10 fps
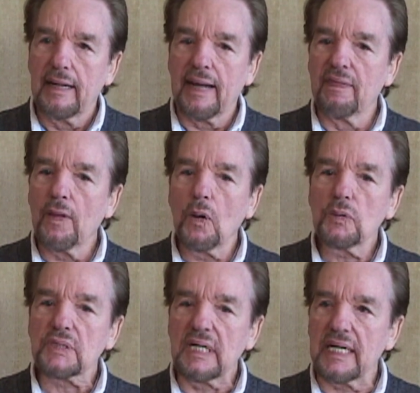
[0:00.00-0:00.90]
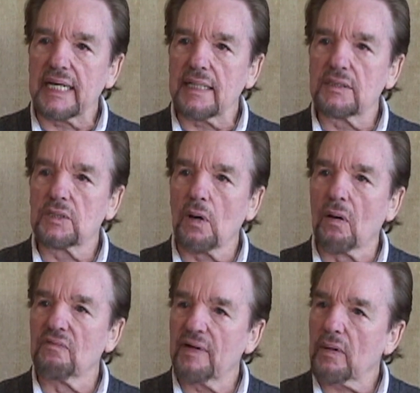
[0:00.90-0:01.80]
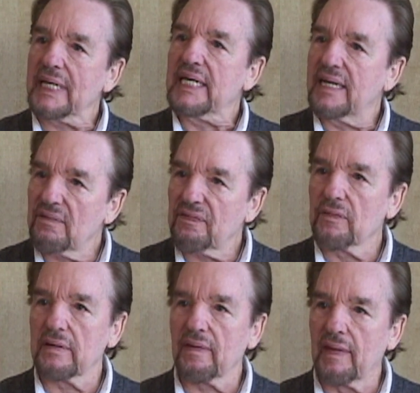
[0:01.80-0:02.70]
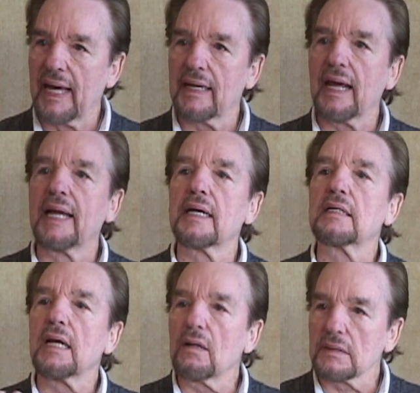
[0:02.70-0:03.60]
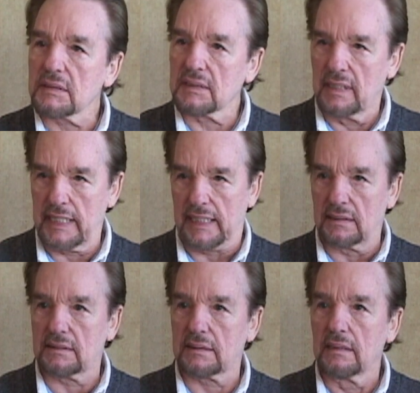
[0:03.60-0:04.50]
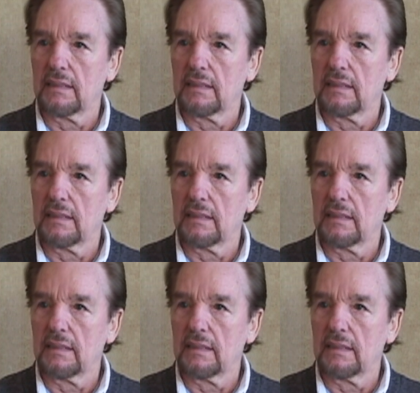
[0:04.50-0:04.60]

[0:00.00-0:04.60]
And those needs are very different than an adult's needs.